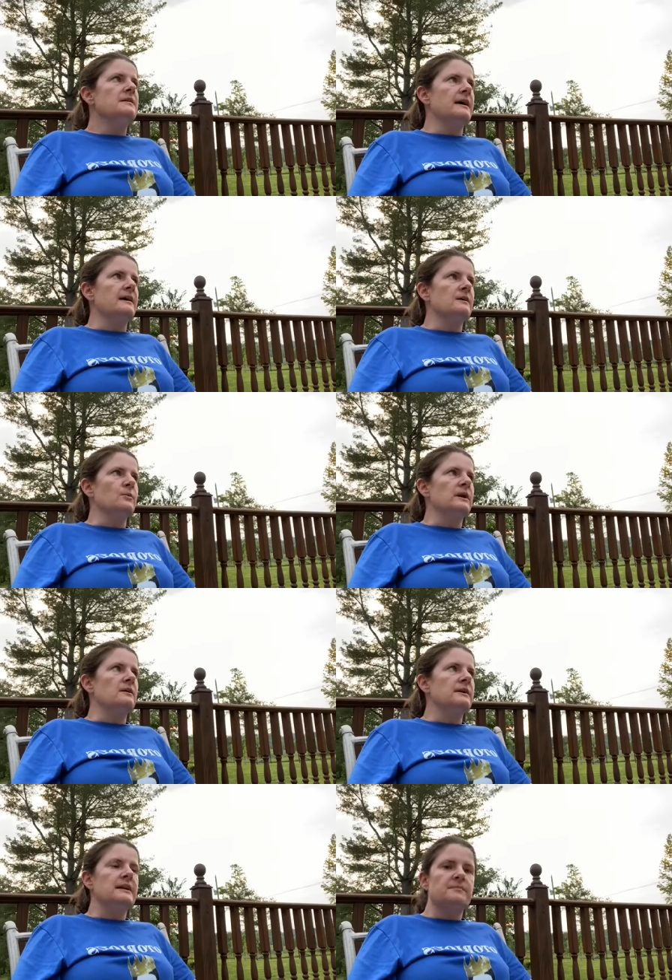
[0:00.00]
that we
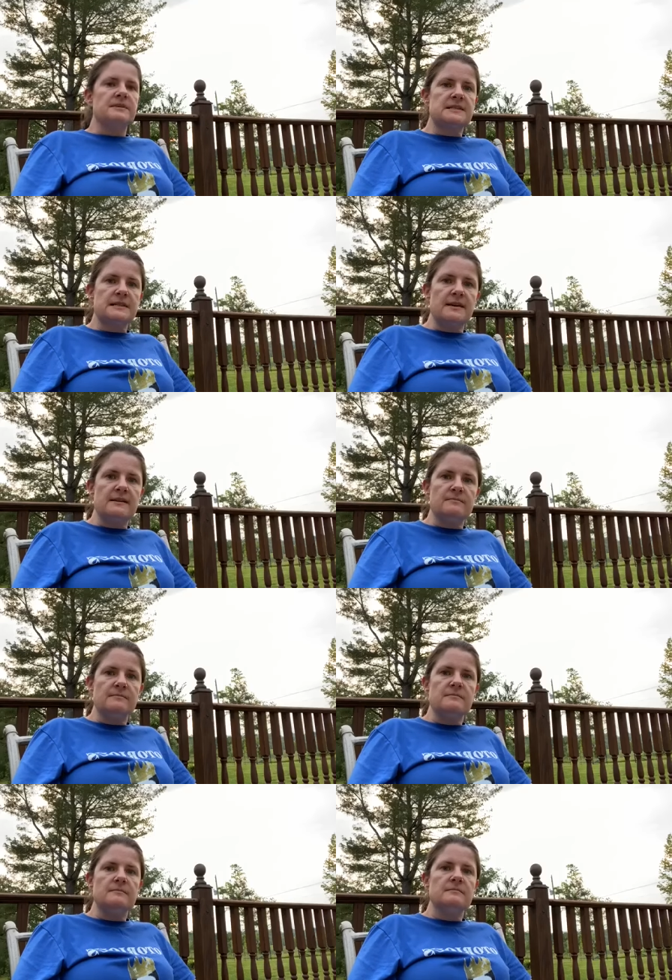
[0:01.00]
all get up the
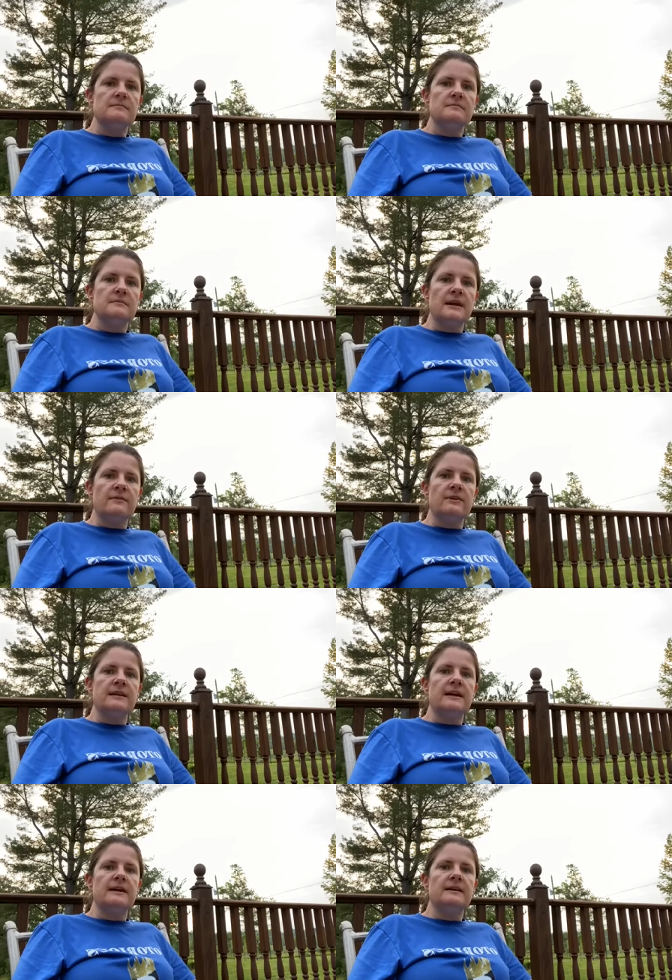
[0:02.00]
same every
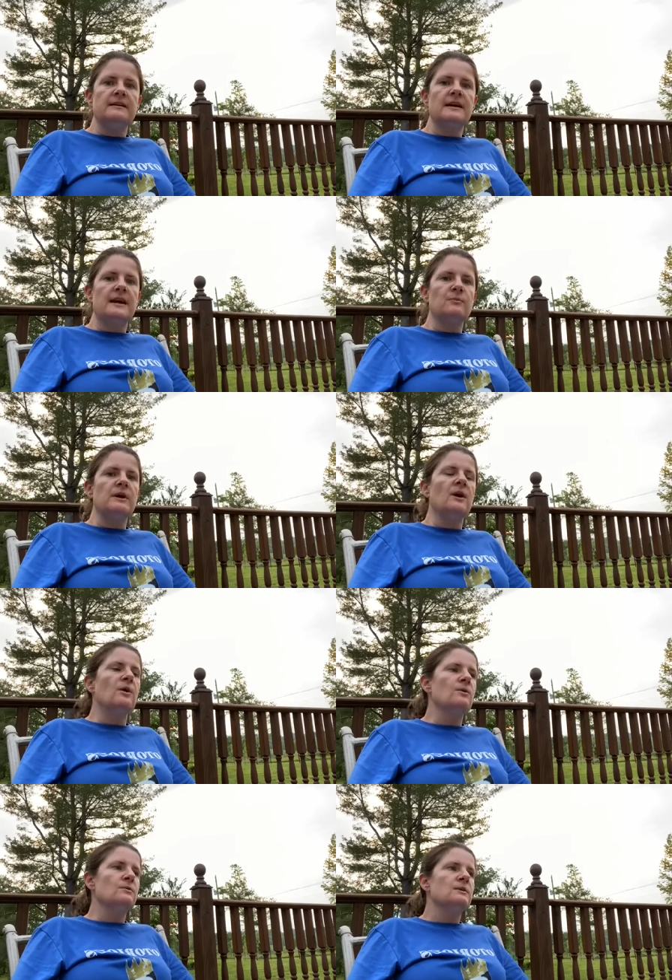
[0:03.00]
day and we
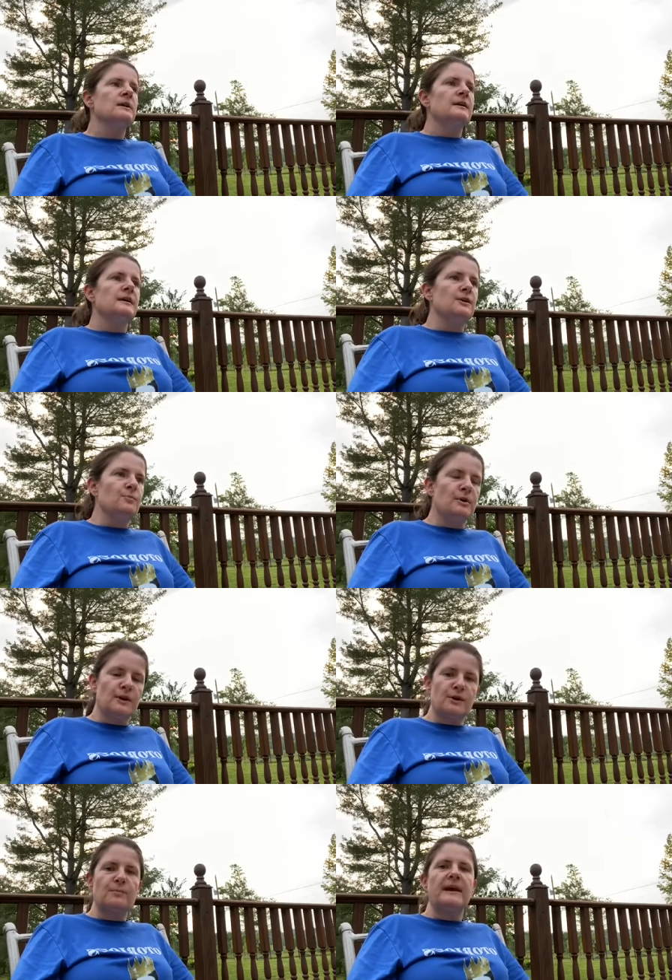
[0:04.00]
all, you know,
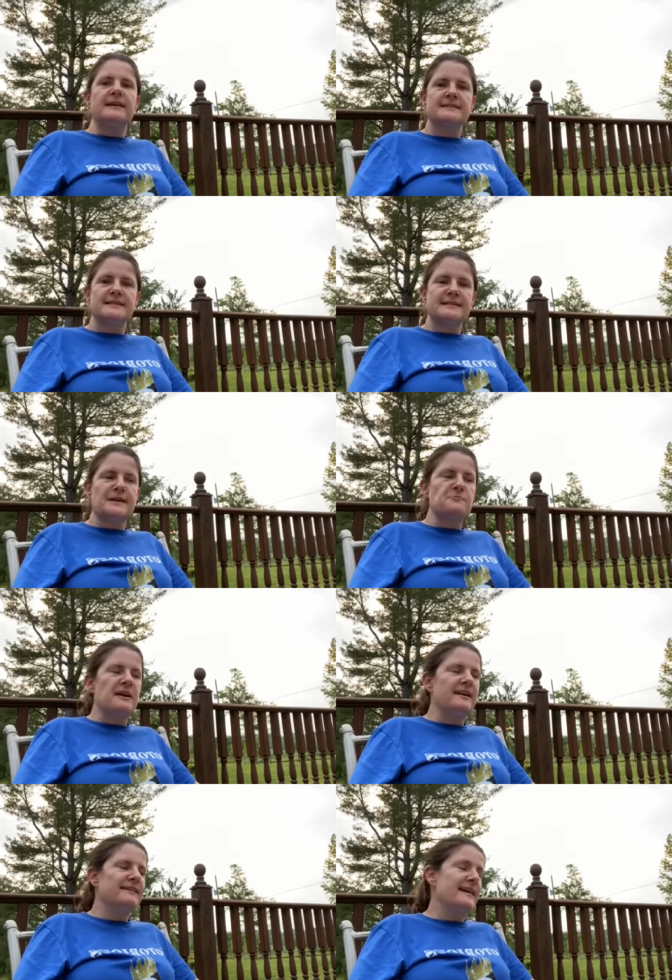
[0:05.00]
put on our pants the same
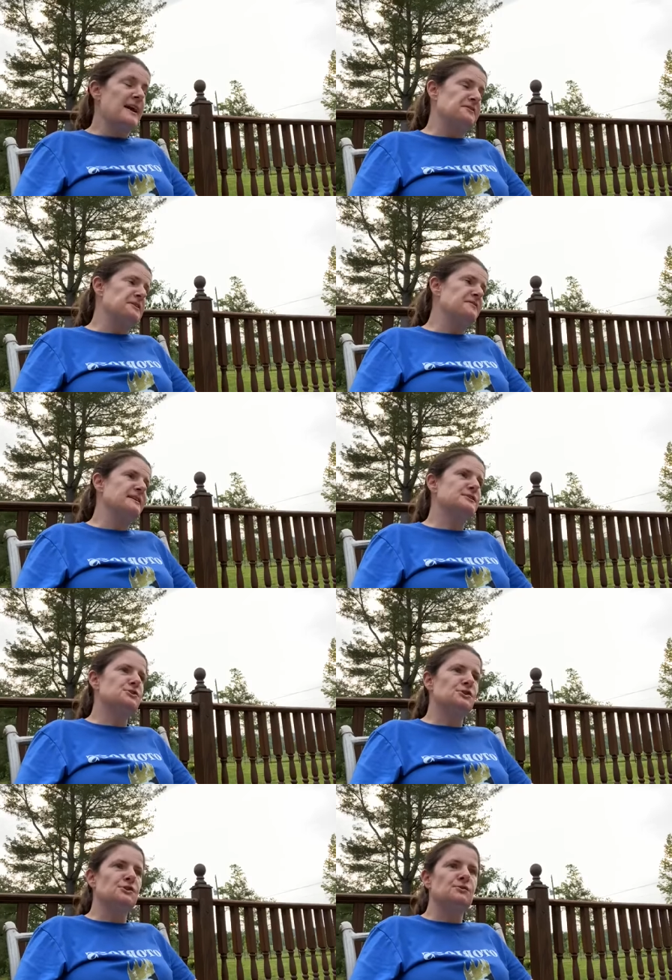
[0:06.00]
way. I don't know if
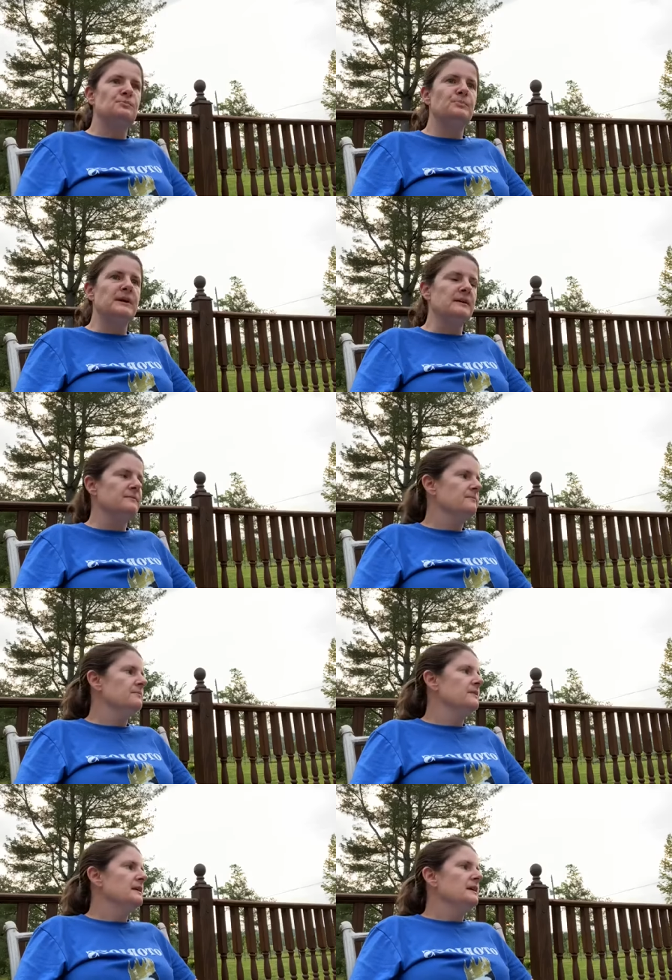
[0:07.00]
that's true, but
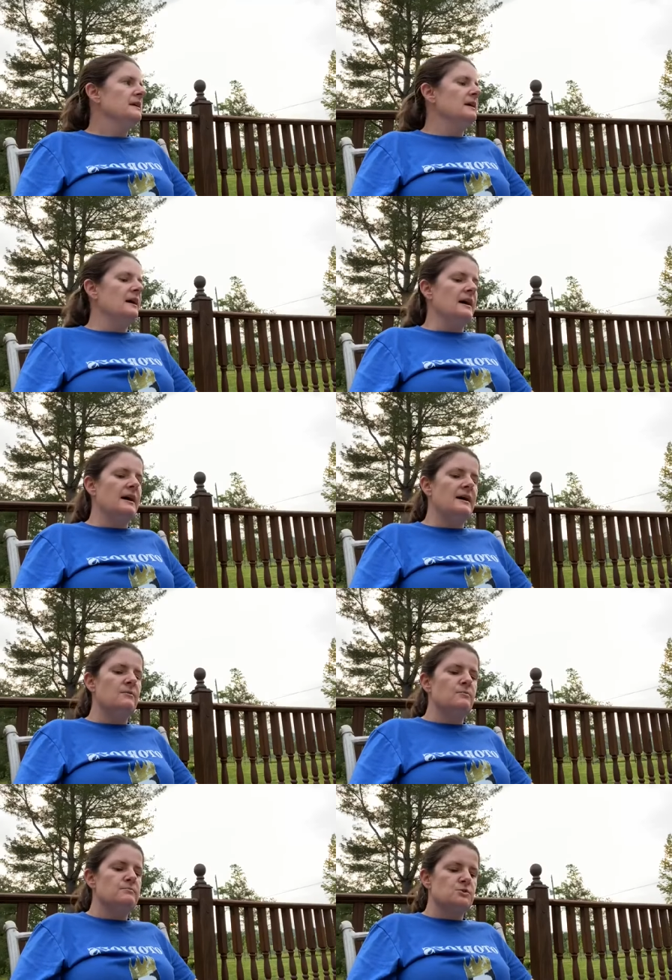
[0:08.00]
I uh,